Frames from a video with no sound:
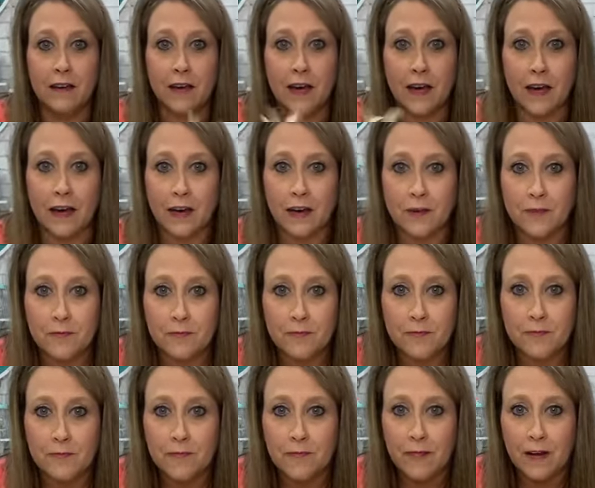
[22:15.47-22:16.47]
um,
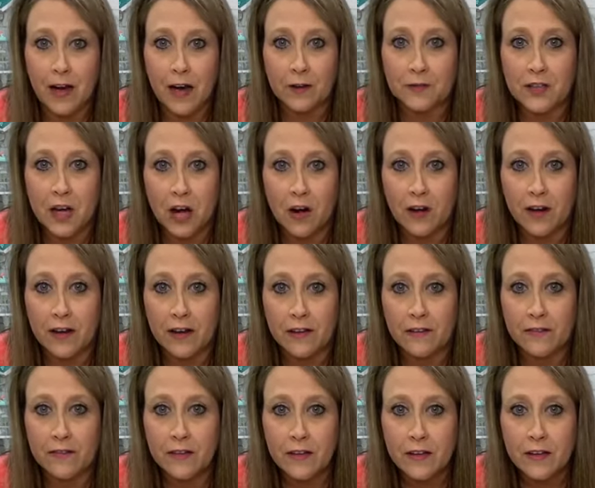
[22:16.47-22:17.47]

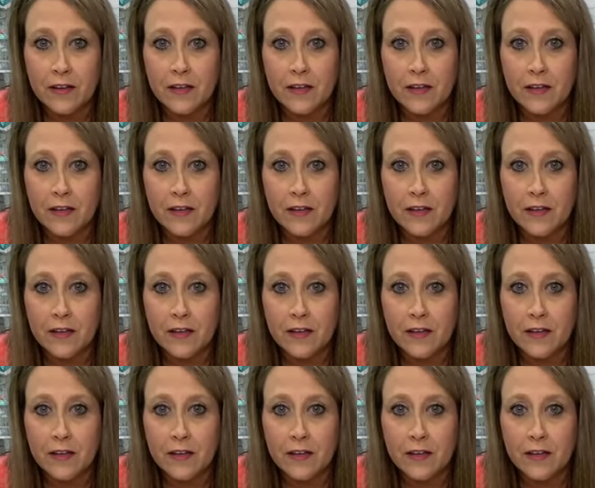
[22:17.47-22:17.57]
alternative.